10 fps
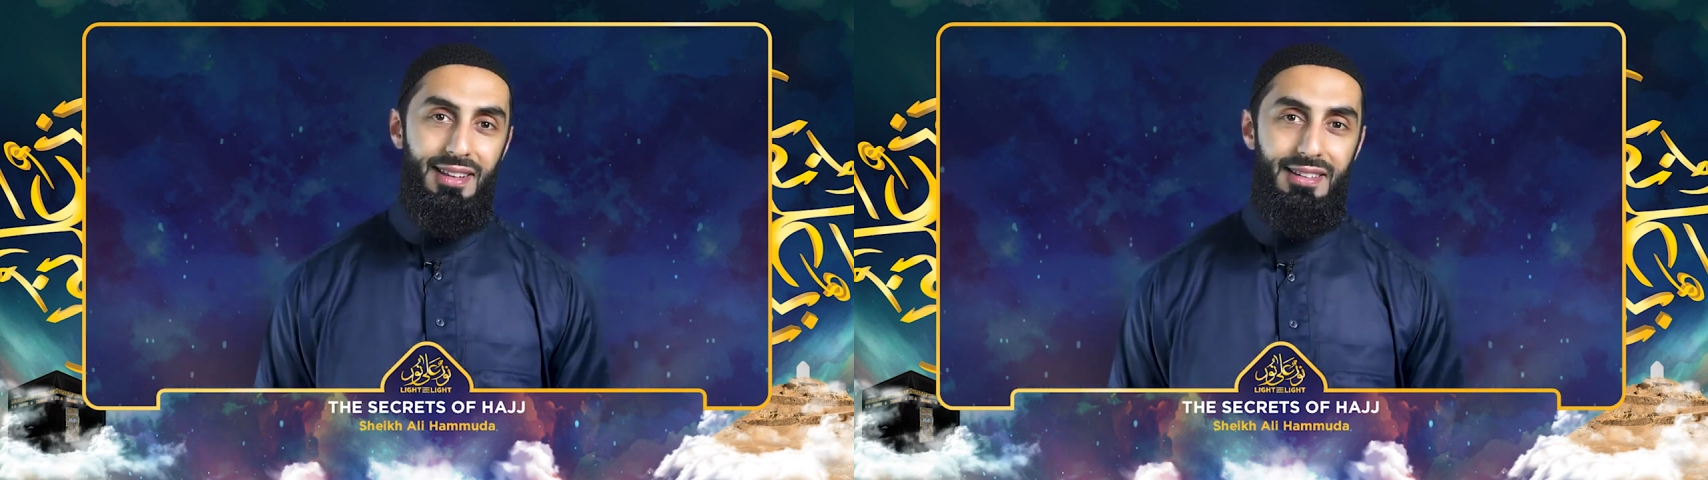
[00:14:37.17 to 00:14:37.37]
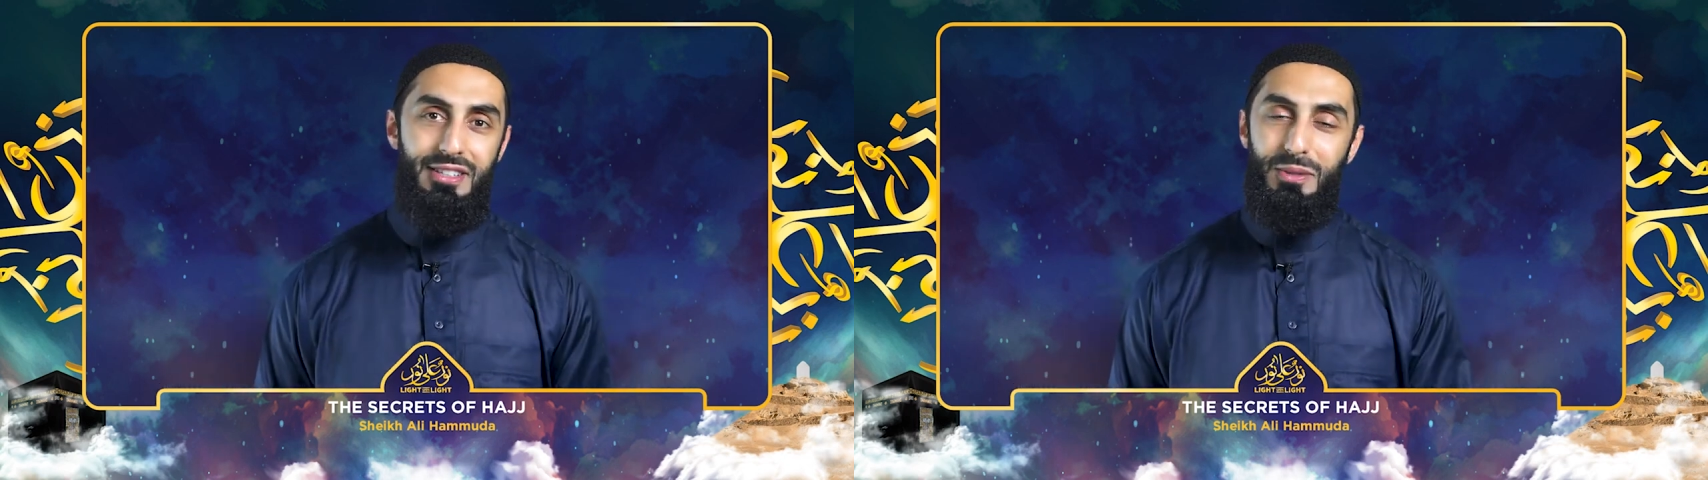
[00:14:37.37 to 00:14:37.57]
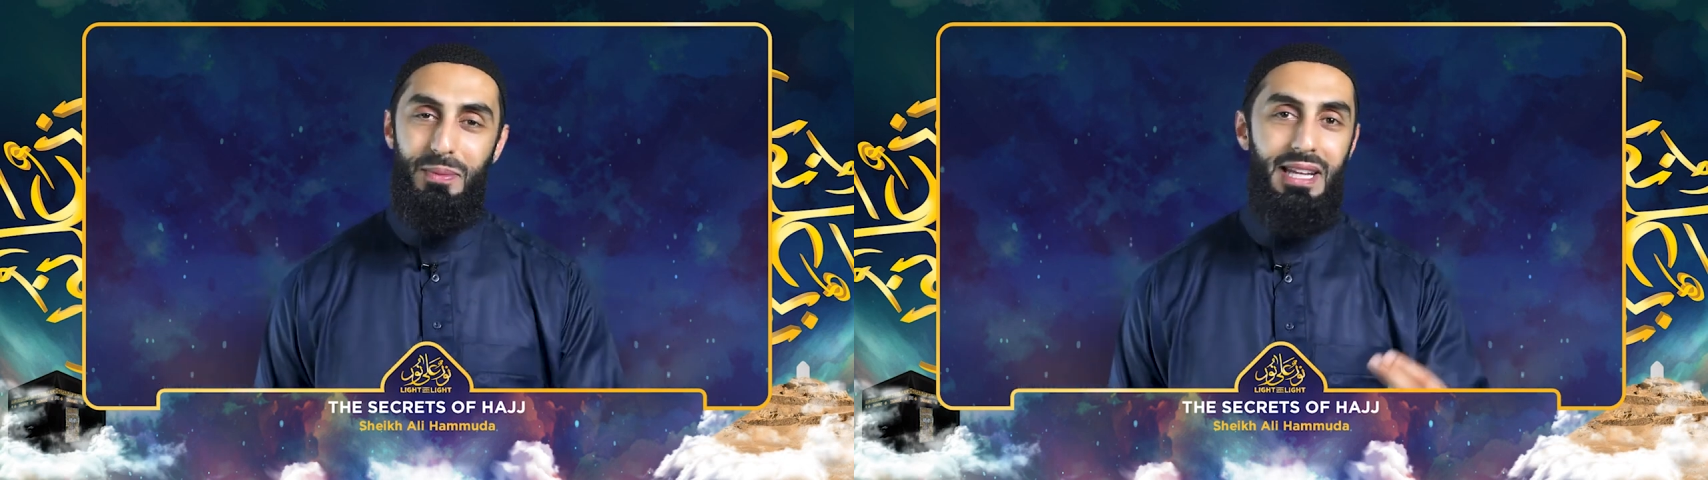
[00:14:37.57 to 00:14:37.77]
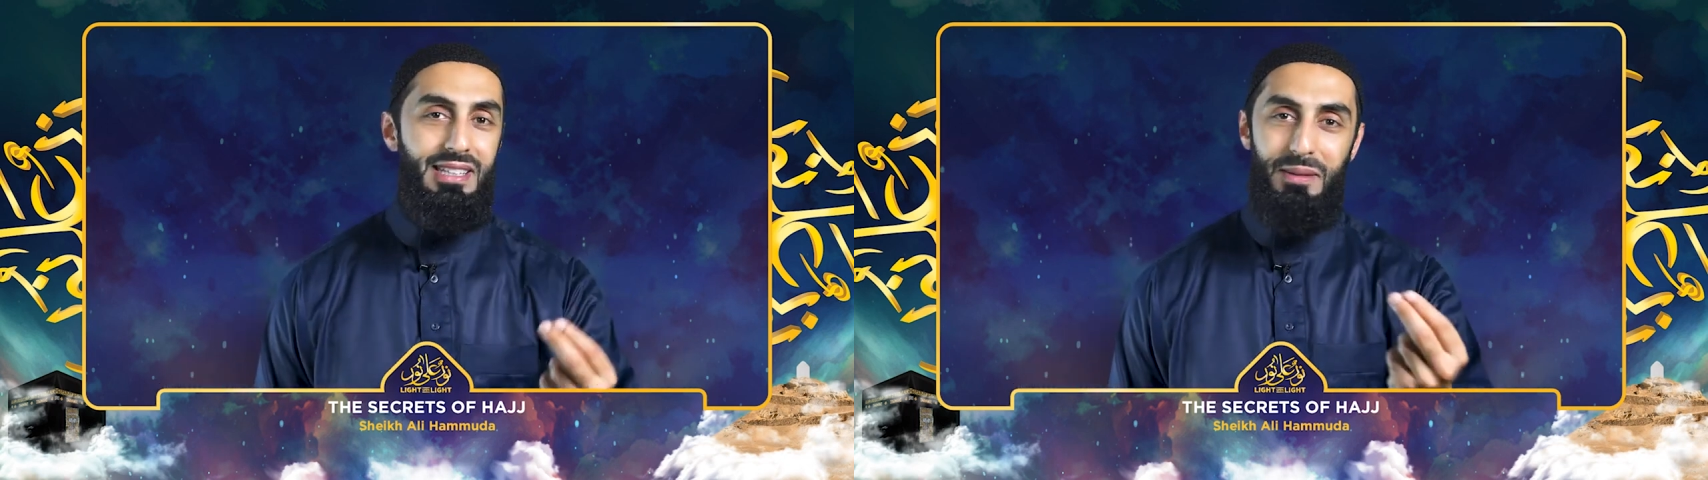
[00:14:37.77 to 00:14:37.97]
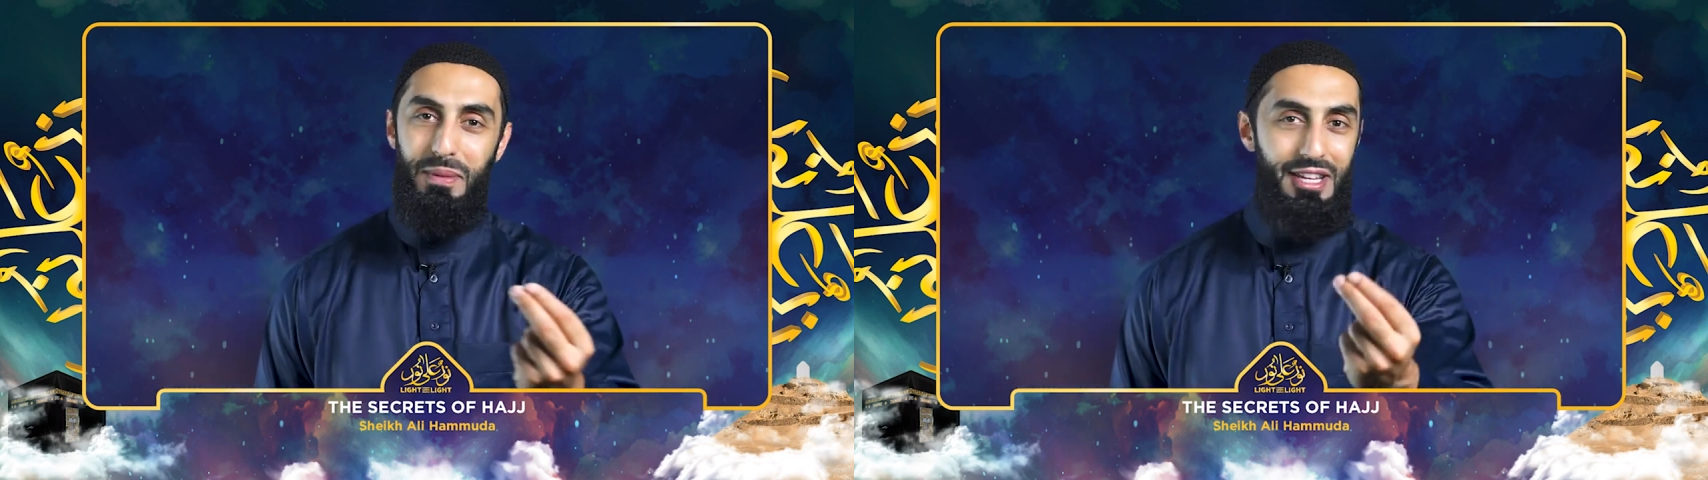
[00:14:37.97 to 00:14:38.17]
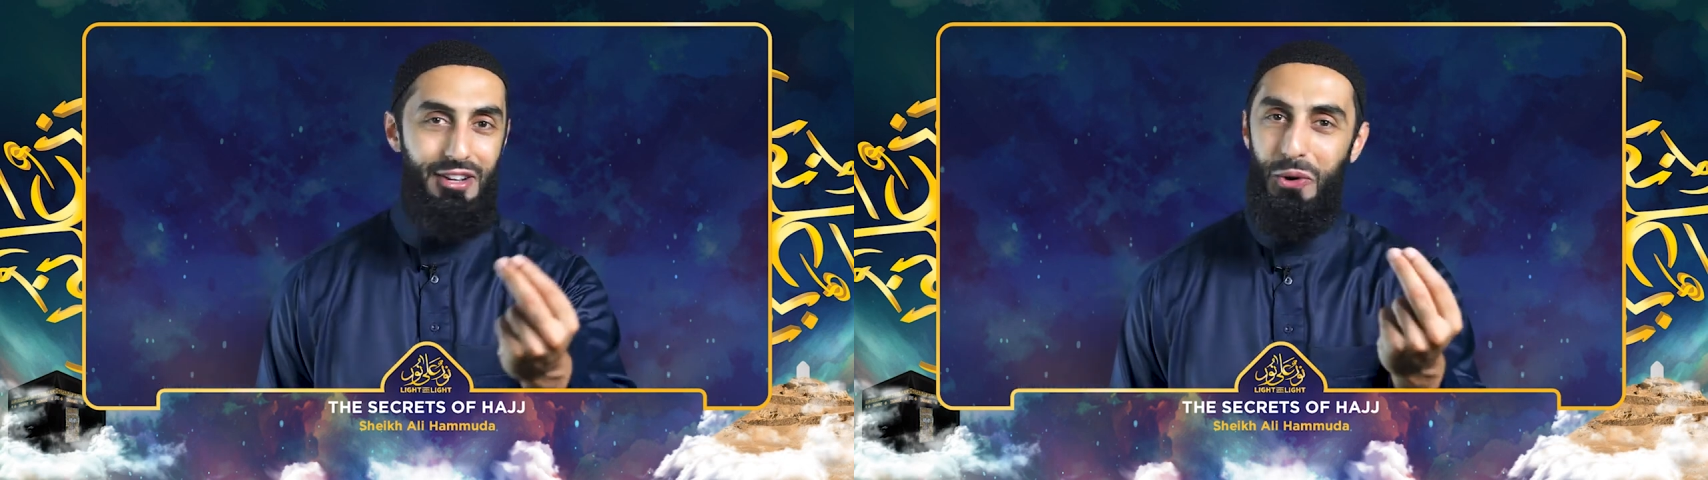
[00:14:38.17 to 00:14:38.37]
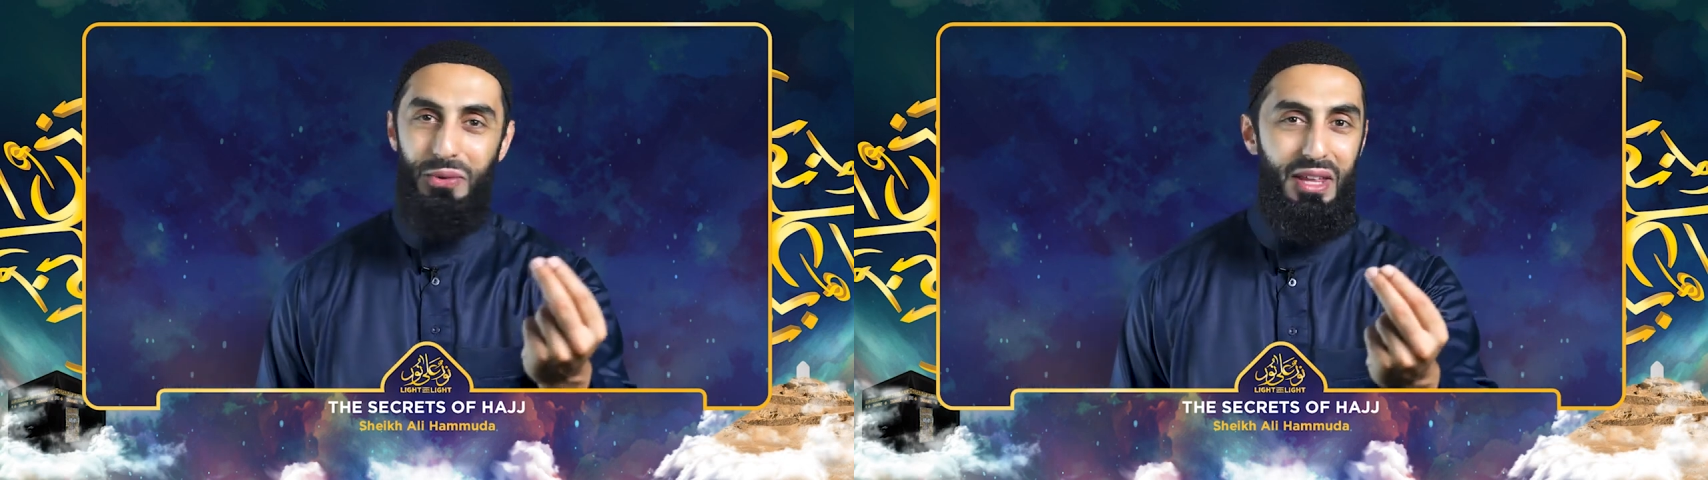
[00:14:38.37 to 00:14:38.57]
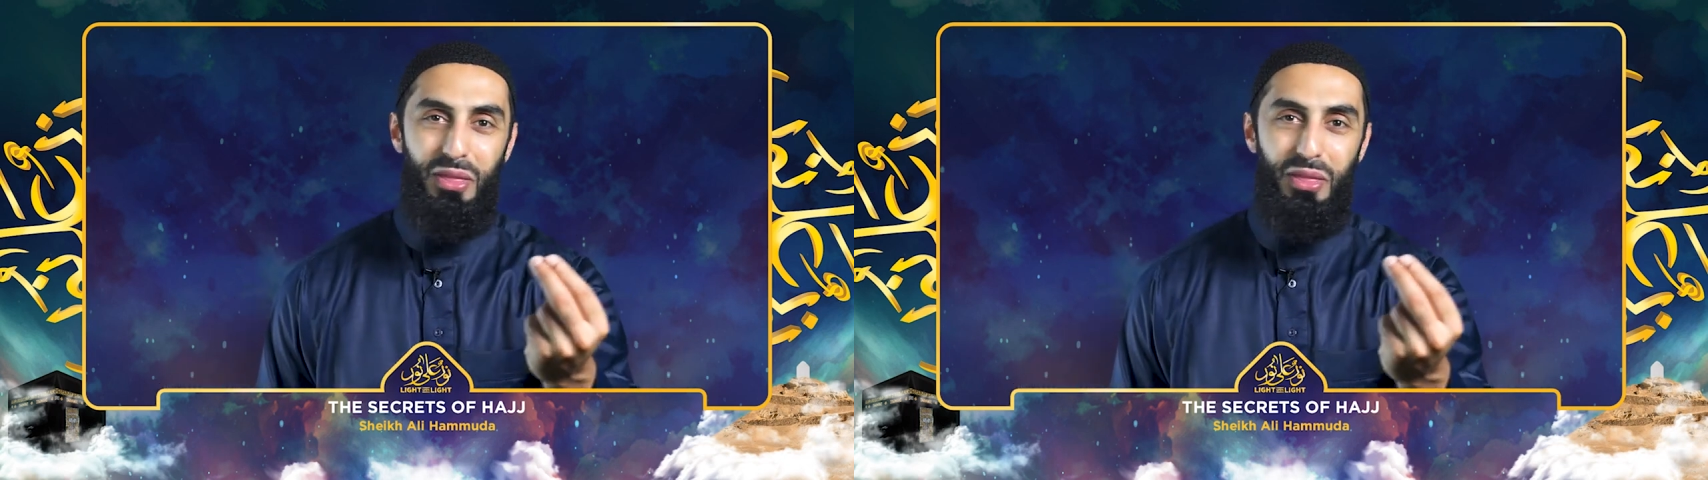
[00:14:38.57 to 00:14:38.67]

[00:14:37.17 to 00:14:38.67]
despite it being only